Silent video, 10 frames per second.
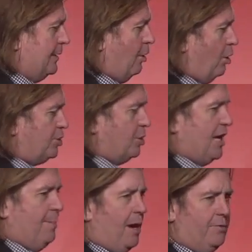also
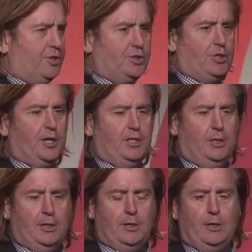came out of the study.
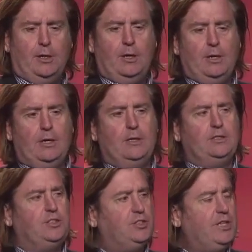
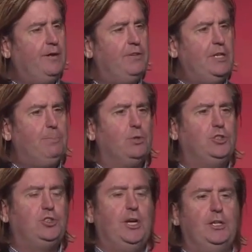70%